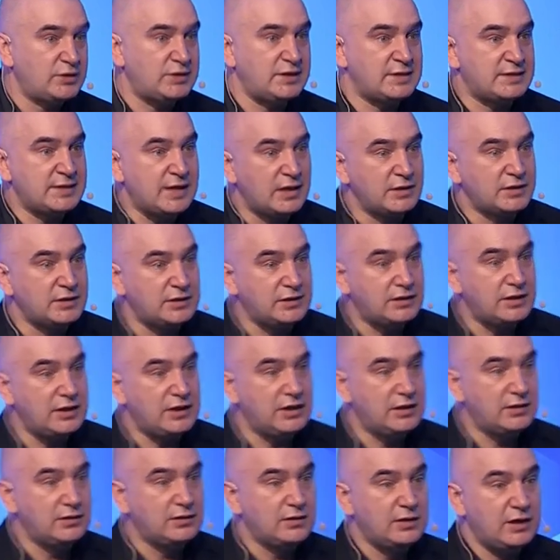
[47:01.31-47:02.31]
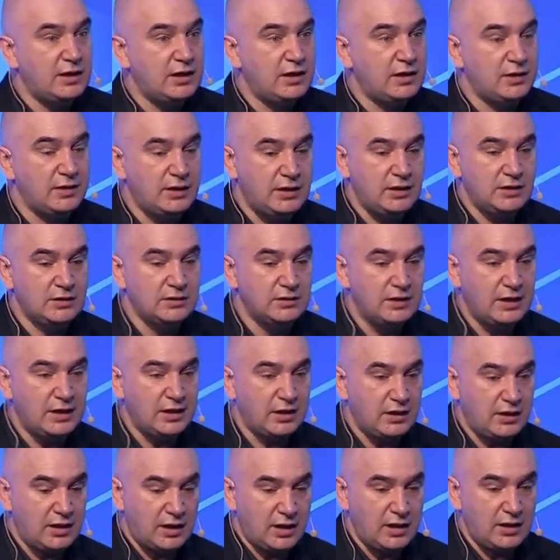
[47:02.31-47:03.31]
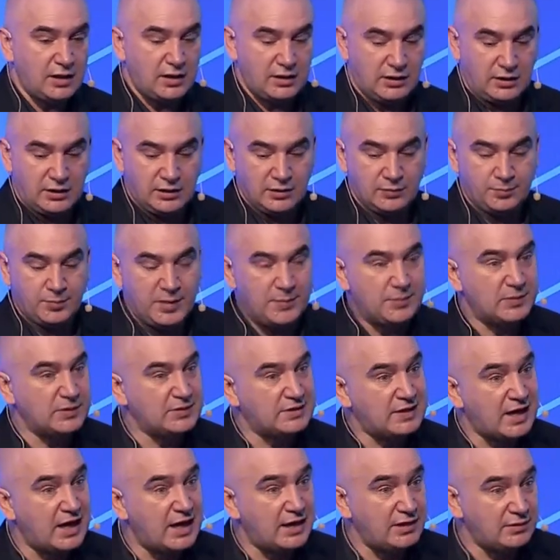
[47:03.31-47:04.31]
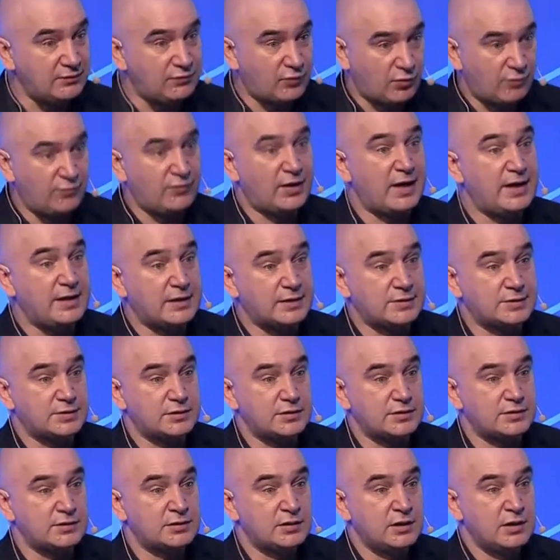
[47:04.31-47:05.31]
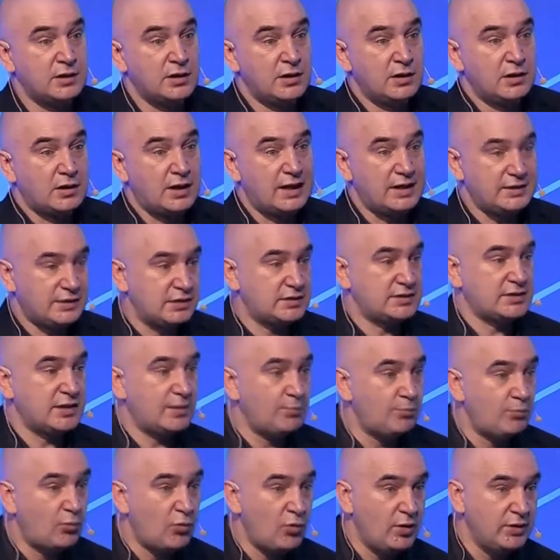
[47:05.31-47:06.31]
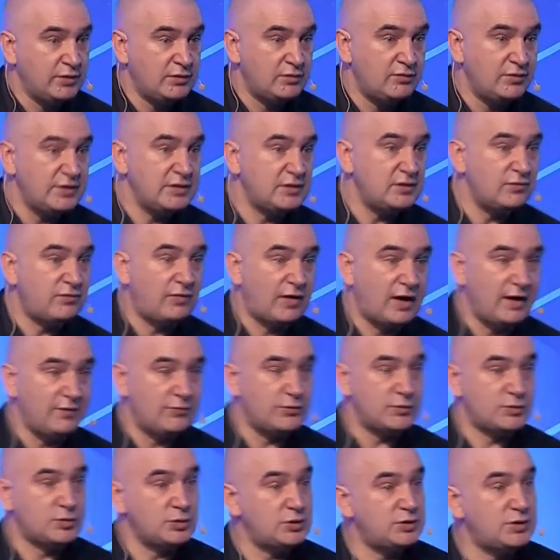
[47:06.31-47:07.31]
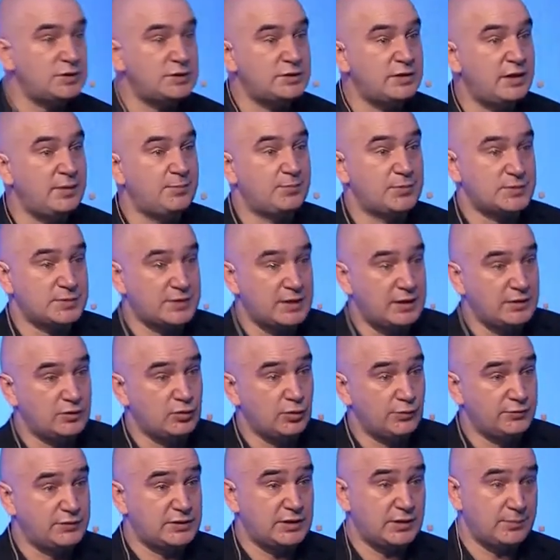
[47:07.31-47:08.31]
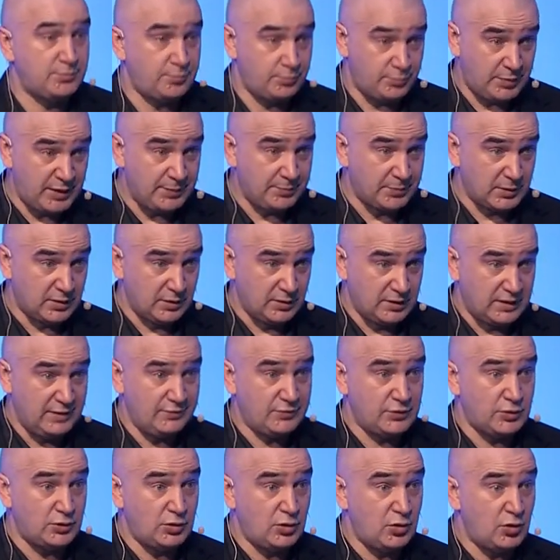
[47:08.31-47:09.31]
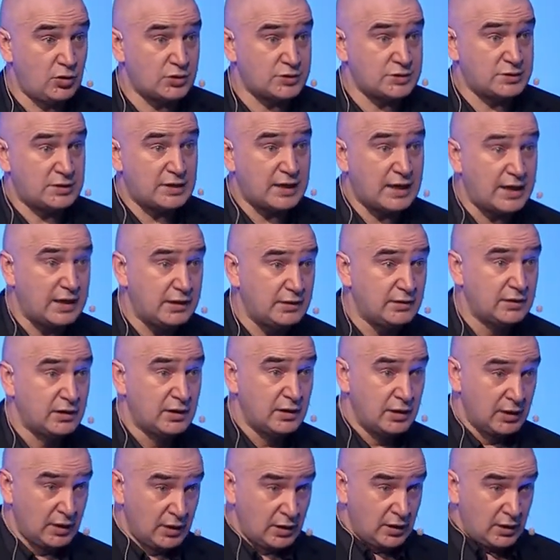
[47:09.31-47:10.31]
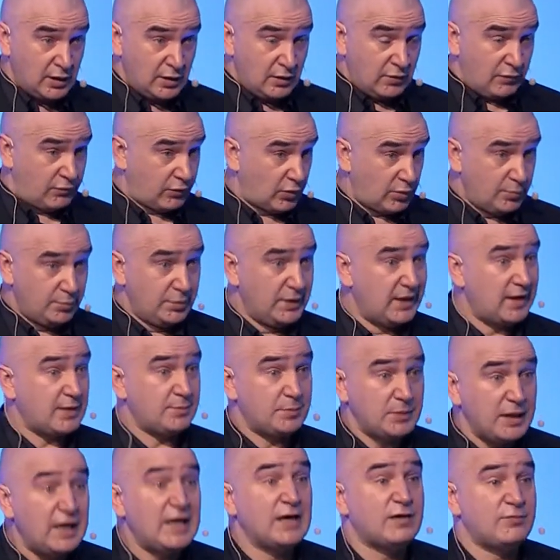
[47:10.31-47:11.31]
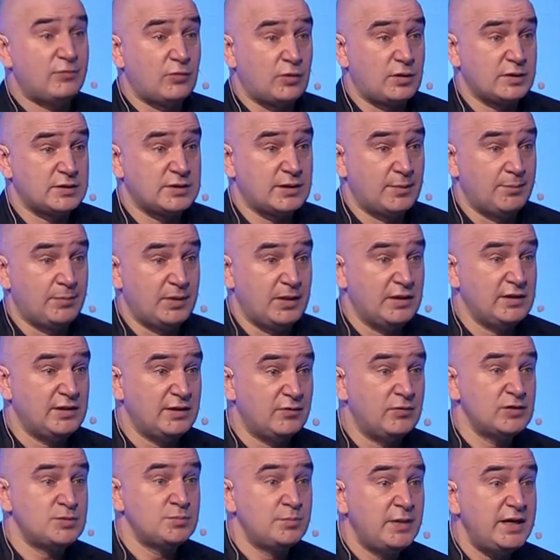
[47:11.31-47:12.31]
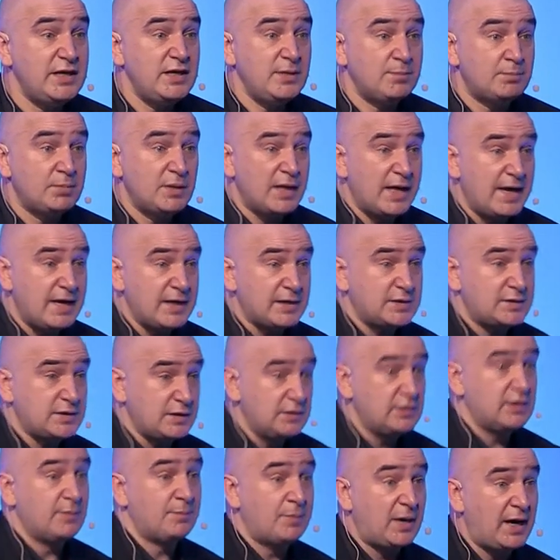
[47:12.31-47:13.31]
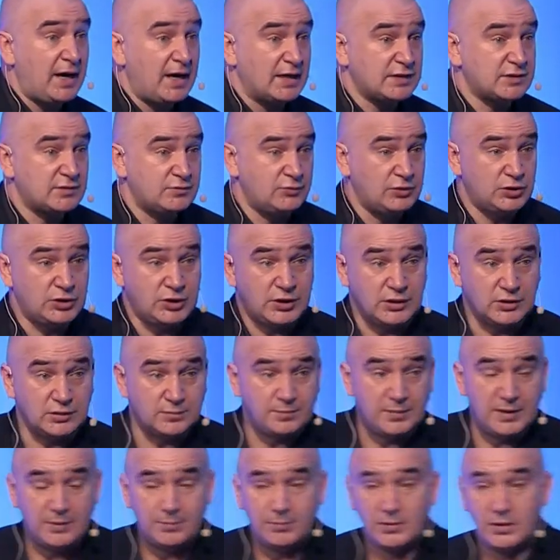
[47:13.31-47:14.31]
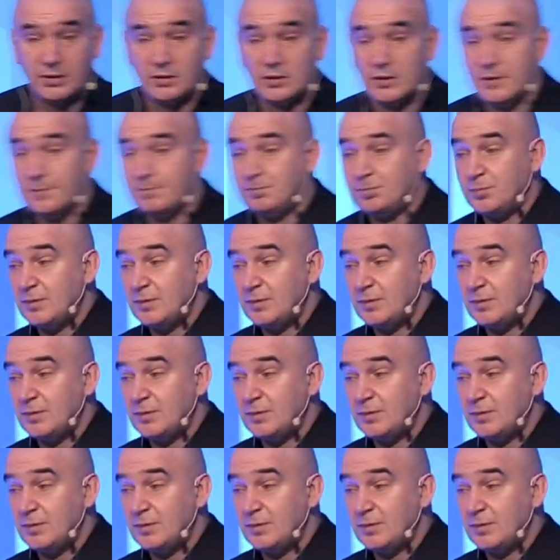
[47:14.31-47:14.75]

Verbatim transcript: It resulted in, in, in, in people dying from viruses, right? At some point, 25 or 33% of the people living on Earth died from black plague, for example. And there was many plagues in the past which killed people.